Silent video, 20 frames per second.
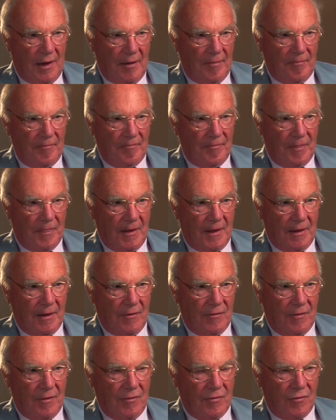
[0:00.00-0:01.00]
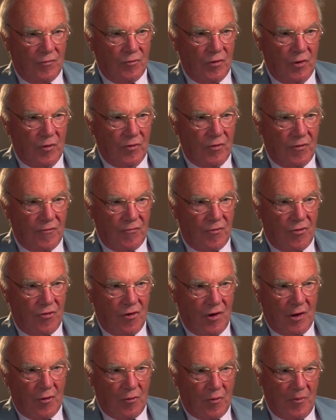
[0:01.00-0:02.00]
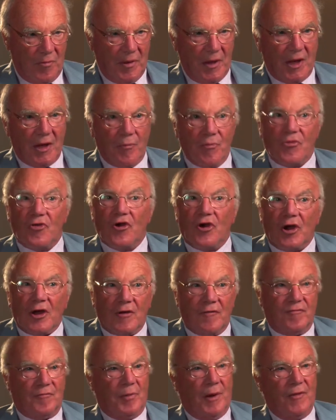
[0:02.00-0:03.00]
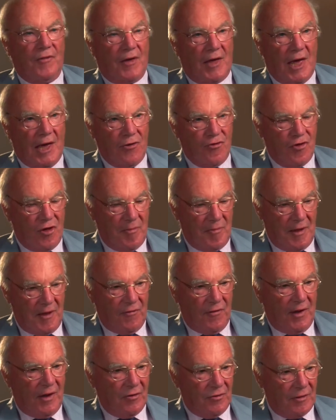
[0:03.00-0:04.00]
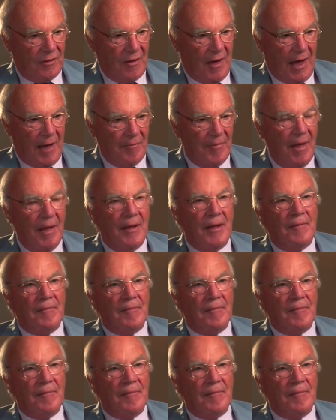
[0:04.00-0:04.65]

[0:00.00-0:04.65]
the ruins of the church were being observed by the KGB the whole time.